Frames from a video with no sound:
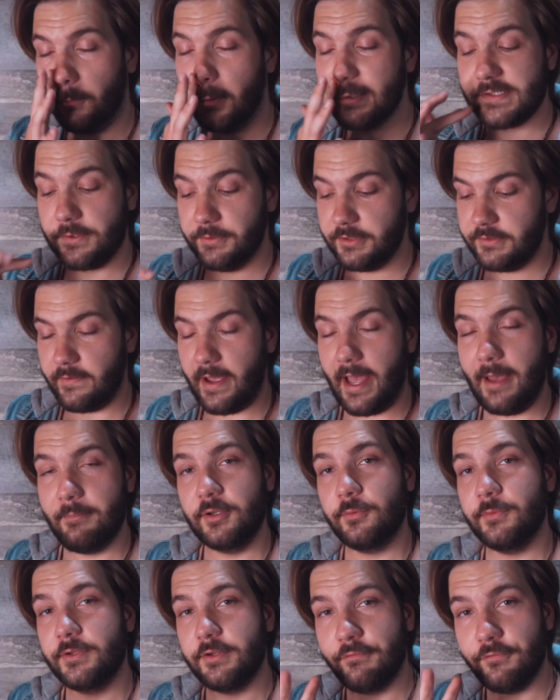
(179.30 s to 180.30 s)
what's going to
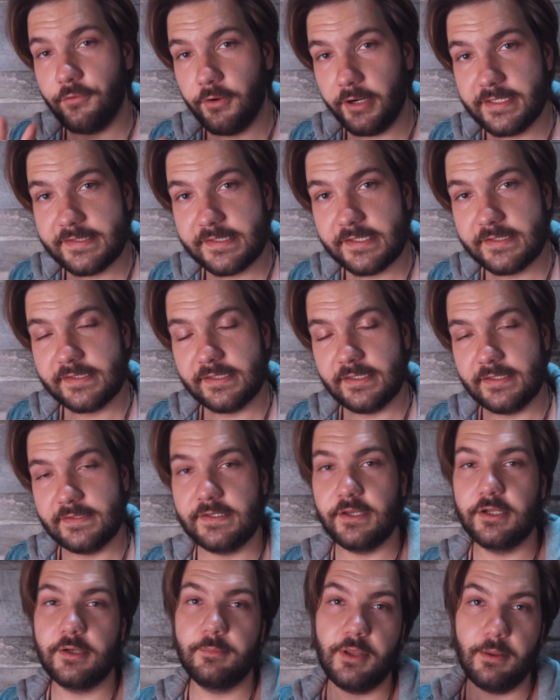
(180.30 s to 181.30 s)
happen with the 4 aces, it's
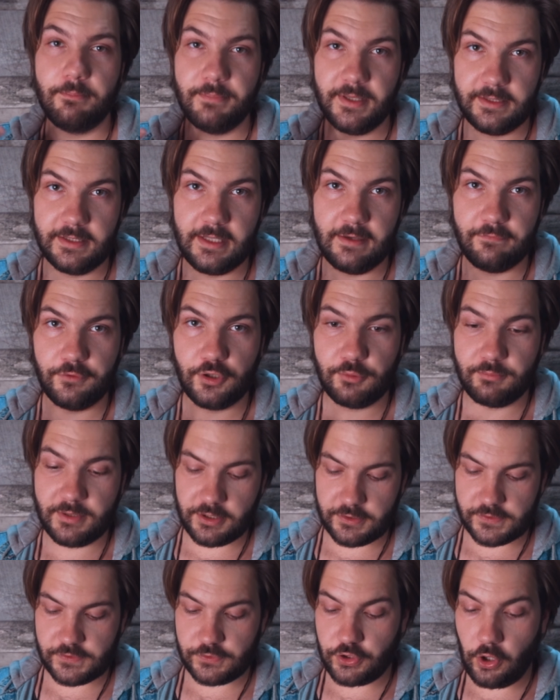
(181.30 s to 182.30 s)
going to be a bit different,
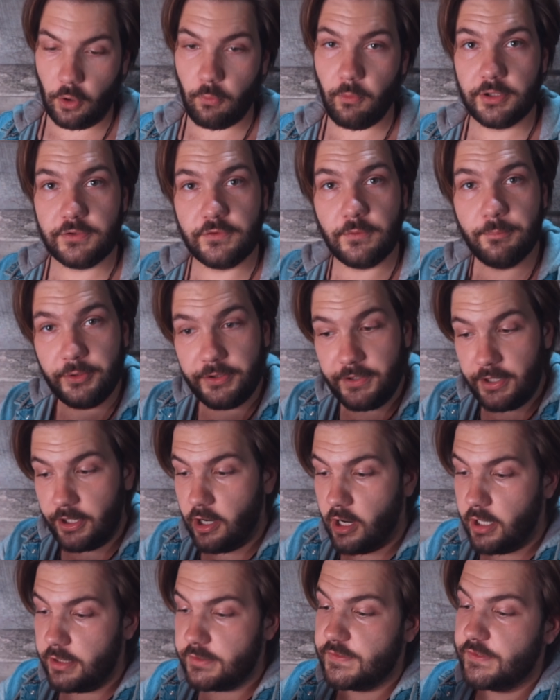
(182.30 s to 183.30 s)
because you don't want to put the
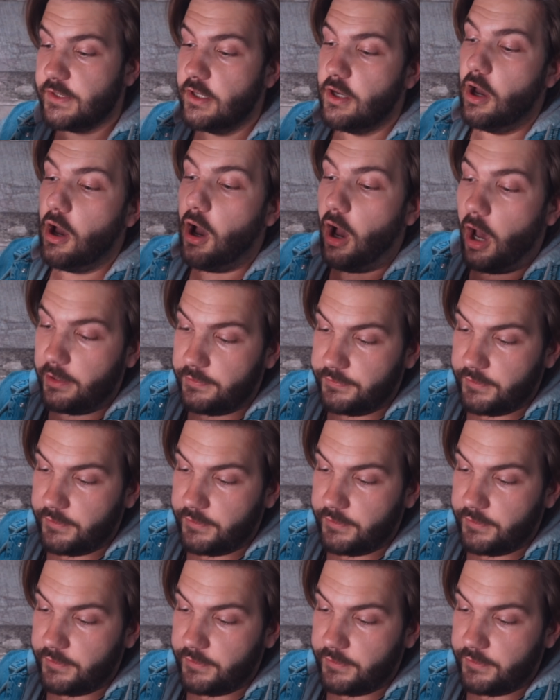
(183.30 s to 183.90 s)
cards on